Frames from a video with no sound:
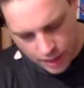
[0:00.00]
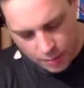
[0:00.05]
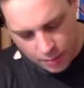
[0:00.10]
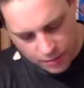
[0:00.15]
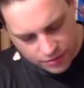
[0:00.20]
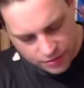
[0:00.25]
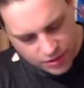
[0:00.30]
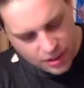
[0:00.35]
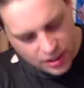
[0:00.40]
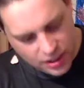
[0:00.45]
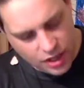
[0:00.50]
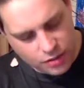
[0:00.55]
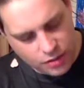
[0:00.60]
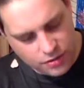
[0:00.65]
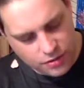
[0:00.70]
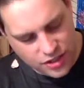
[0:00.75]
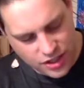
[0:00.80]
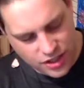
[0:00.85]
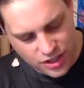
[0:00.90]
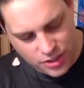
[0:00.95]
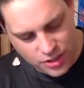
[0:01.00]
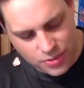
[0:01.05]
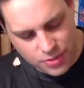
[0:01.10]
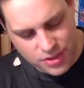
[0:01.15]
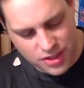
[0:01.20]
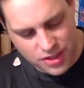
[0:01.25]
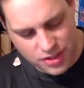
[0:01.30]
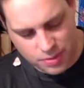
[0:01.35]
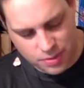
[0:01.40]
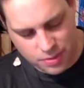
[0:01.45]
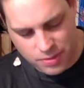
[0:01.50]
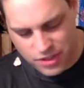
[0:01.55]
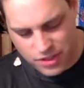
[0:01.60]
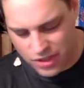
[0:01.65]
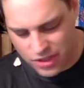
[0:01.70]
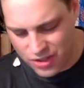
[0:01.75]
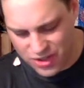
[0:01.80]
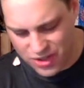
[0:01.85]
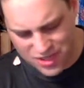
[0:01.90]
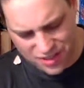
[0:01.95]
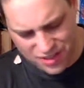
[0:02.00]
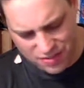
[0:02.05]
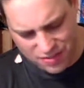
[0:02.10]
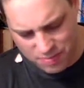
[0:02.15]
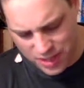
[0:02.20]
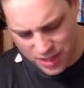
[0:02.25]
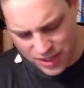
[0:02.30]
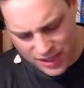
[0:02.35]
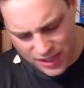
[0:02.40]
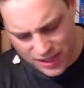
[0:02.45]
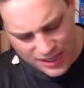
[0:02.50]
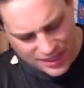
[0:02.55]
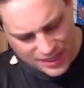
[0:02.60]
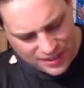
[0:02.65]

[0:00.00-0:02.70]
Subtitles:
I'm often loath to use it as a pejorative, but